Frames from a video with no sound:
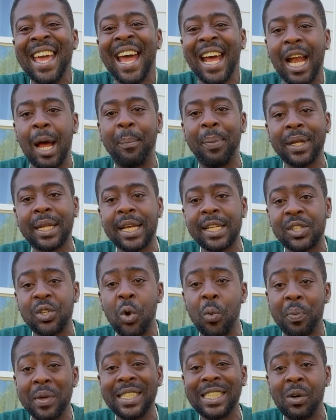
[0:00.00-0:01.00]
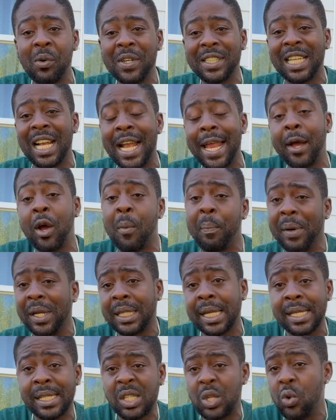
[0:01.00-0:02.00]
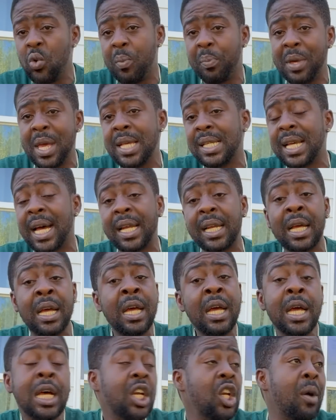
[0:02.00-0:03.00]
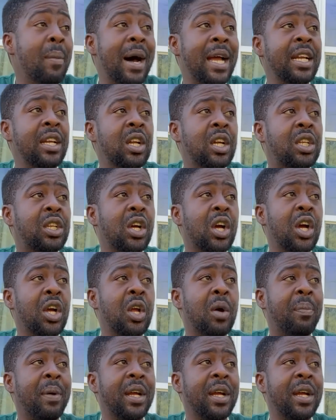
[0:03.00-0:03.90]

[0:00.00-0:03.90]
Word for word: That pot of stew peas, there was a Lego pot of stew peas and nobody no turn up.